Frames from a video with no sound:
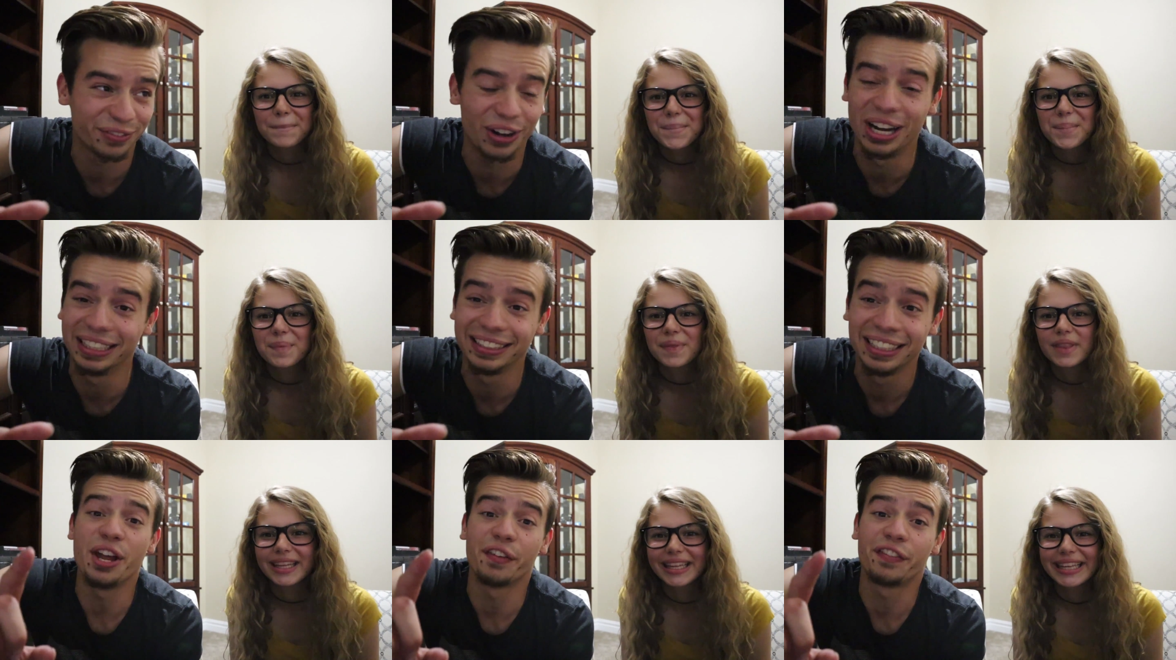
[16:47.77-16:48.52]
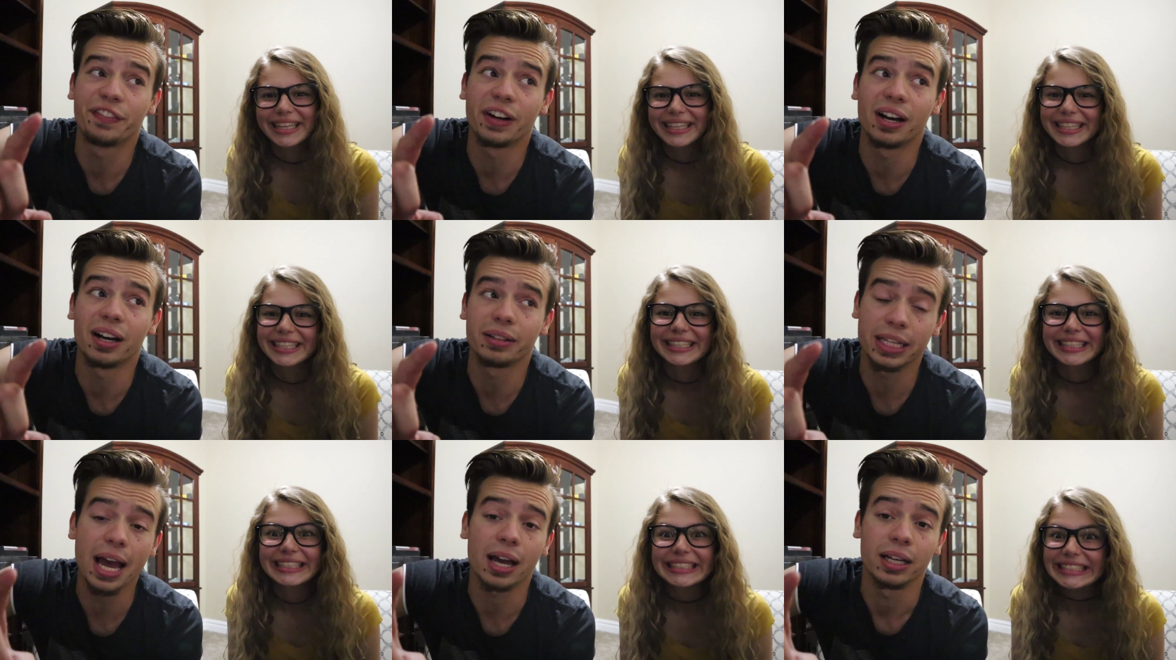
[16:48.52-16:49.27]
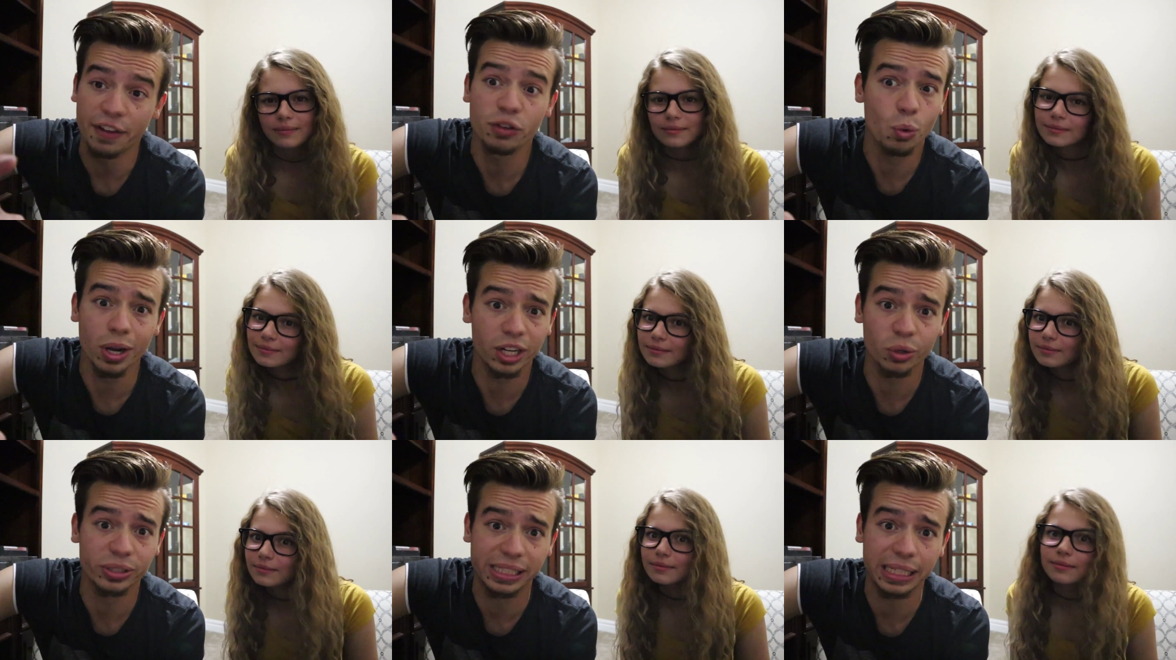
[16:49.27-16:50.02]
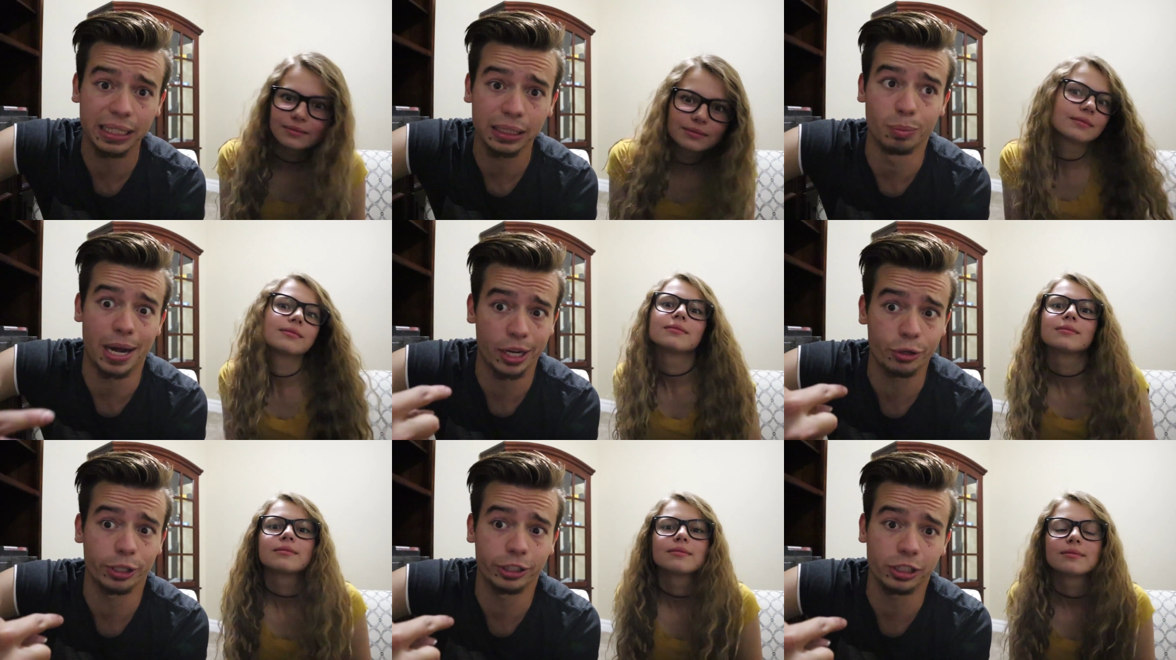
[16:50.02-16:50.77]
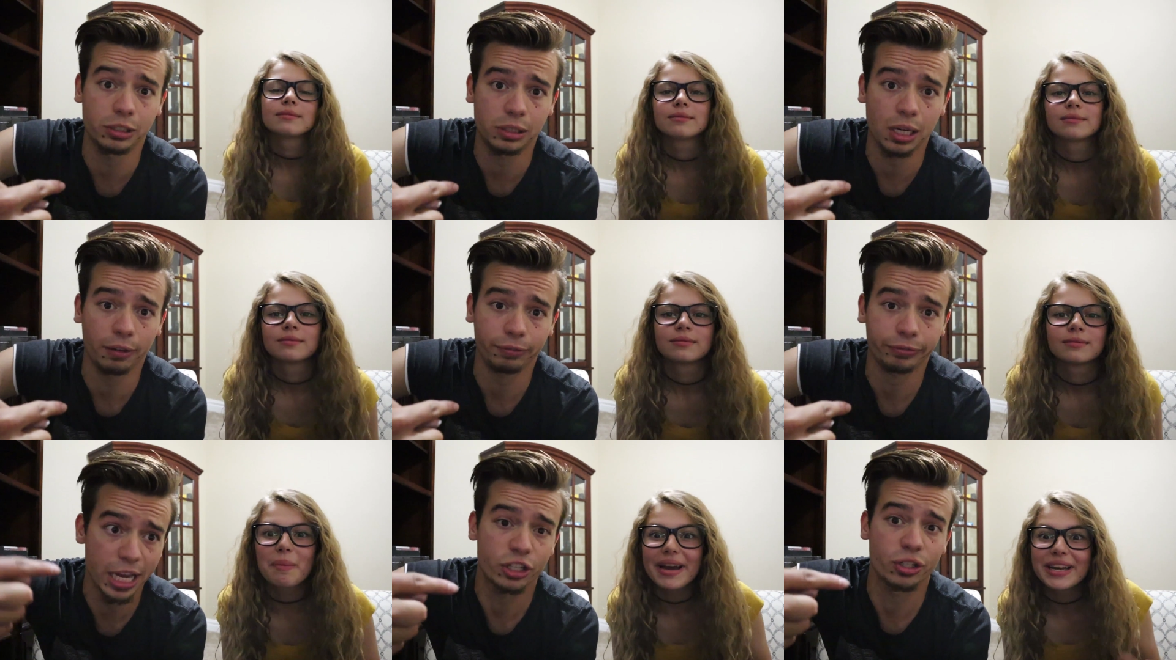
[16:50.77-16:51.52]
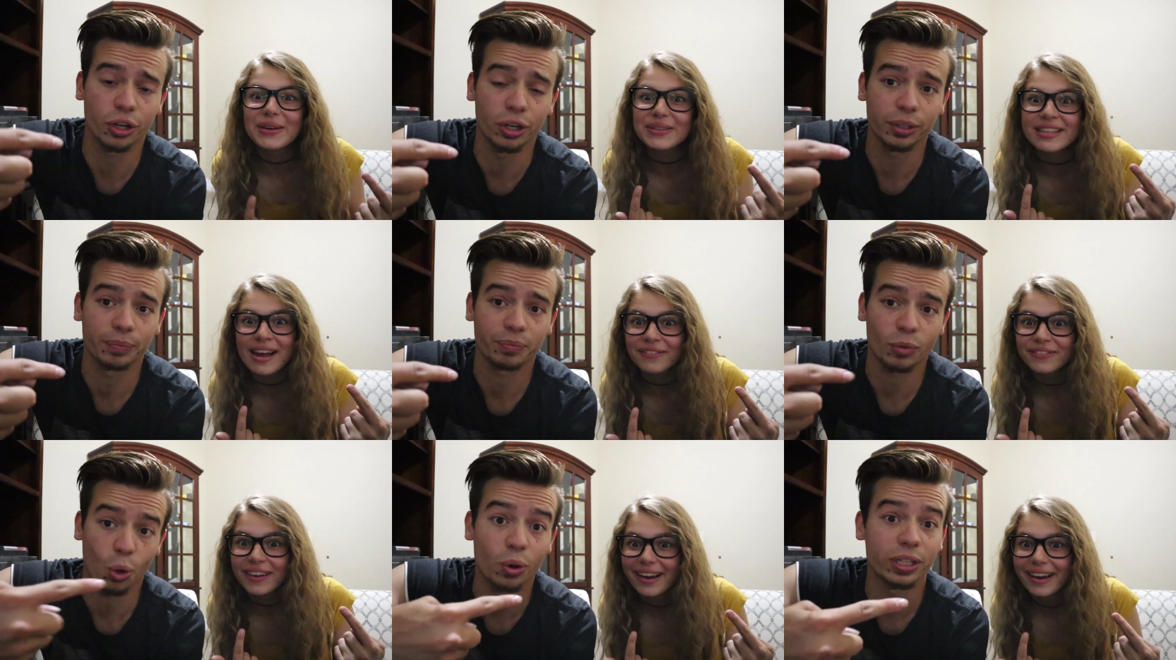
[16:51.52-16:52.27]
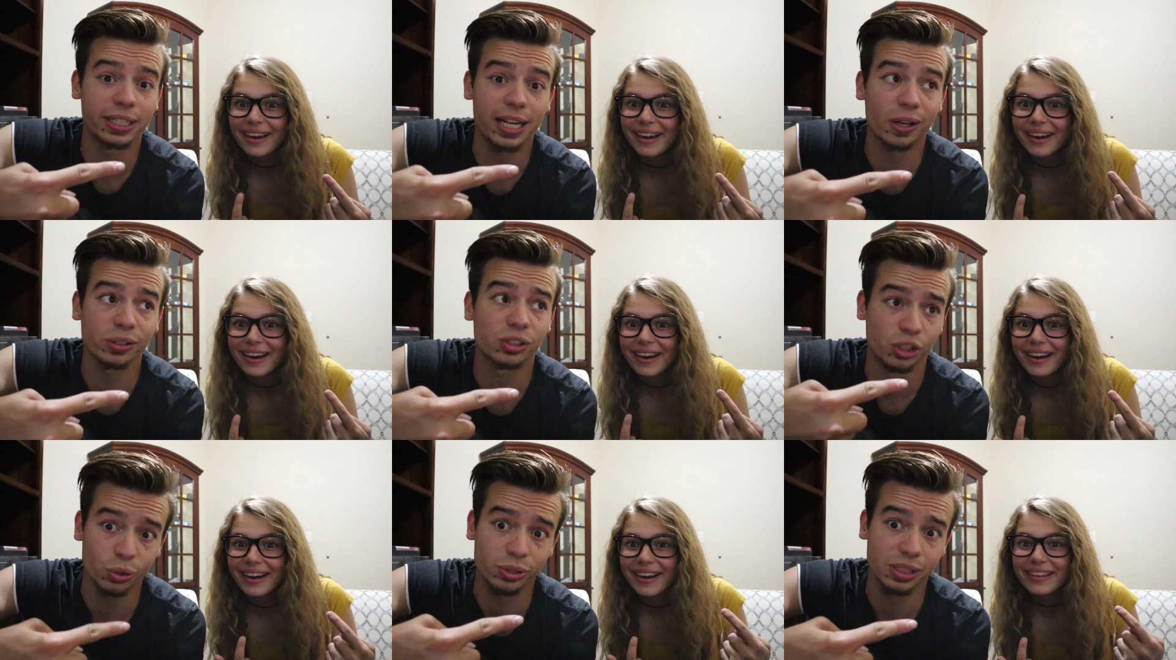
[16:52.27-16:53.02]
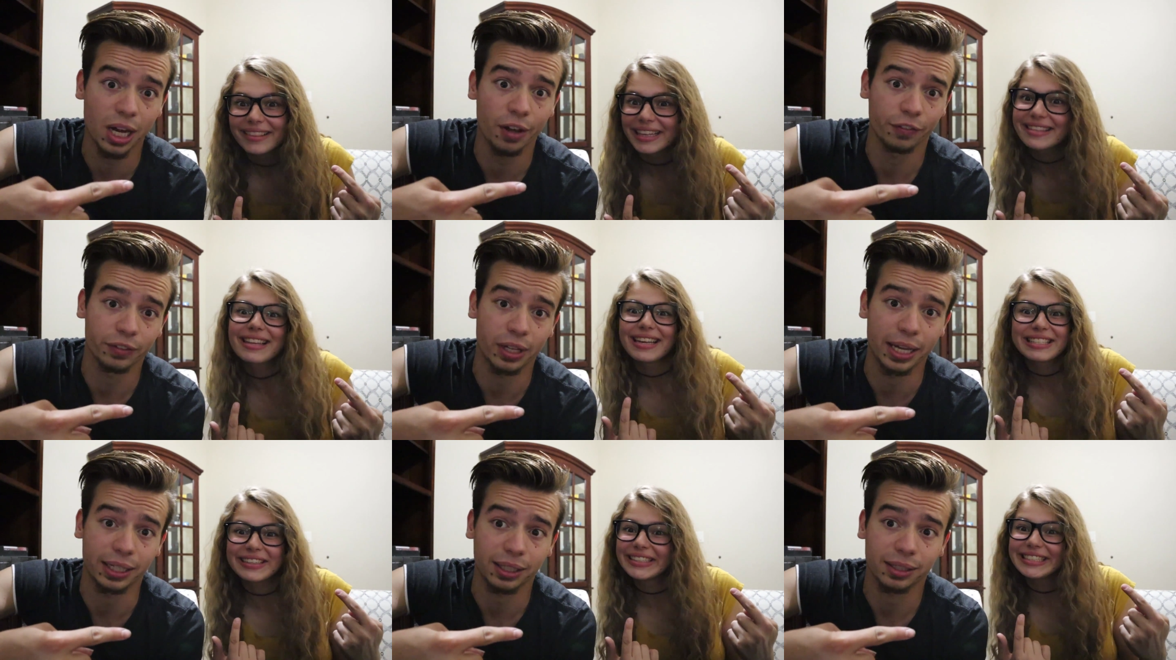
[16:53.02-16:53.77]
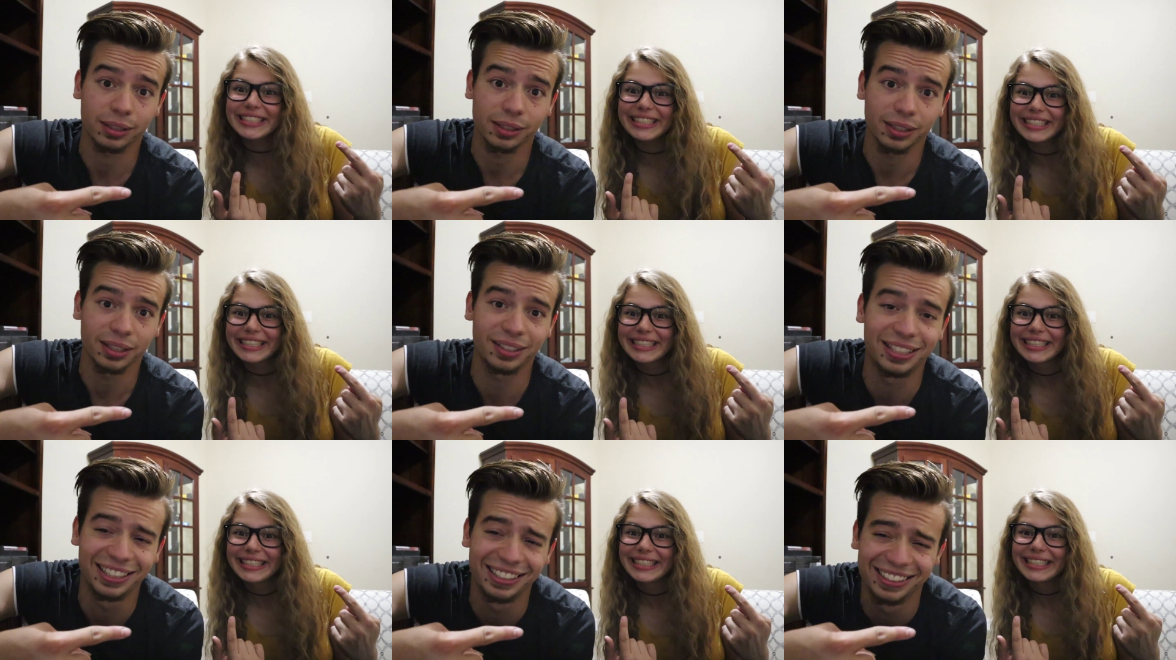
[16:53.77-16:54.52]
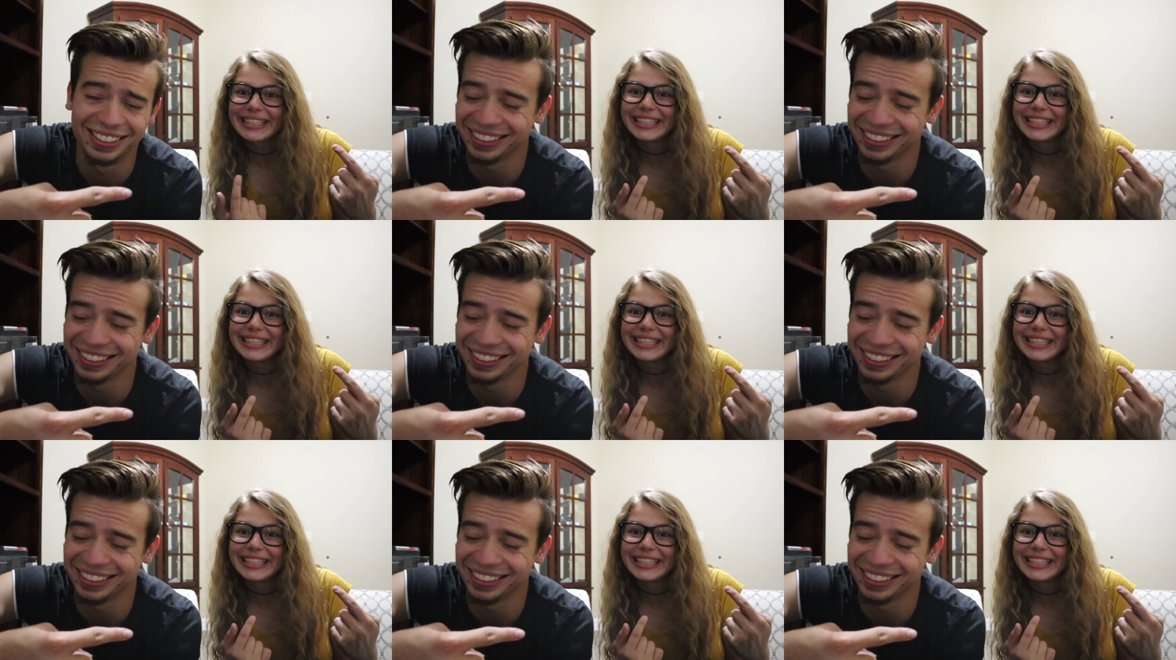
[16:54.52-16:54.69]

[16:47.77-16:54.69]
Speaker 1: of fun if uh yeah if you want to go see my cringy stuff or make sure stuff? or danielle's new stuff that's less like,
Speaker 2: cringy